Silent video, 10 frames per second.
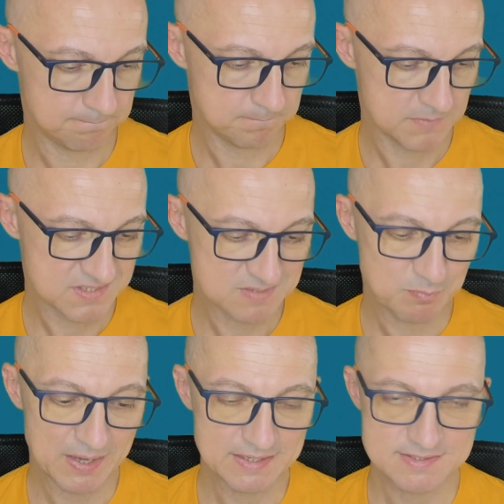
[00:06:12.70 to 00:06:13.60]

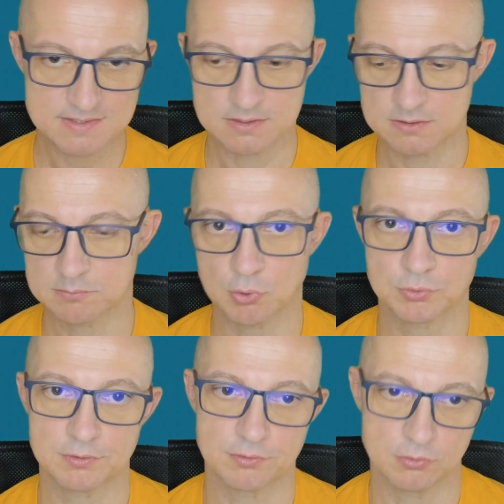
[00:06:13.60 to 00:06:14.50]
space in the
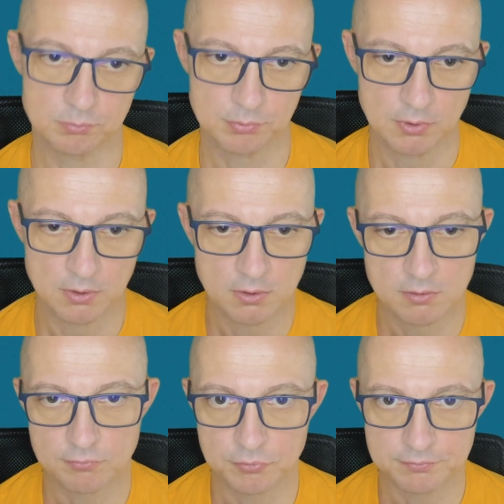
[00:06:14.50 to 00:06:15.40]
Bowden tube
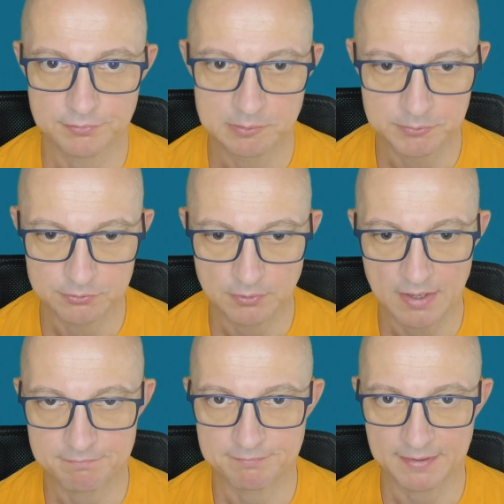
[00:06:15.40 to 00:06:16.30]
for the filament to
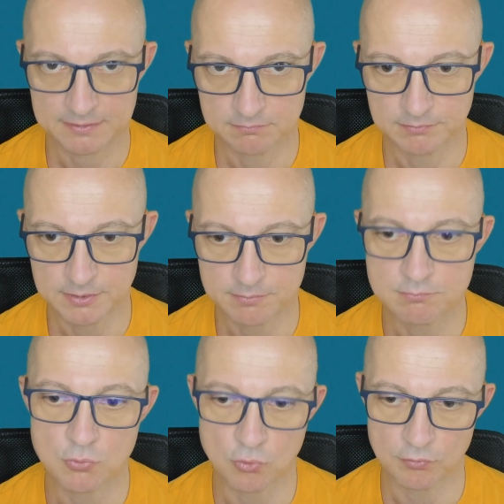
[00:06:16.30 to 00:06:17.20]
effectively
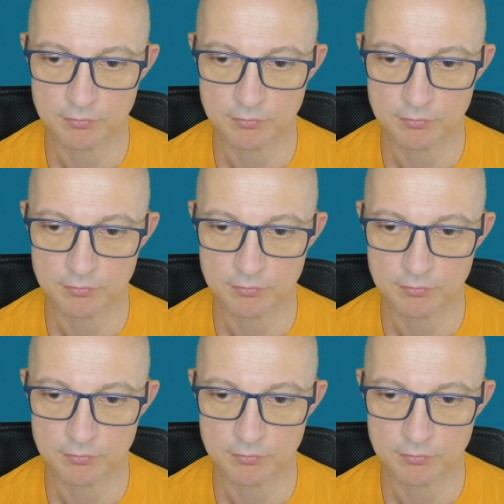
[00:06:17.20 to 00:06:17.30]
move.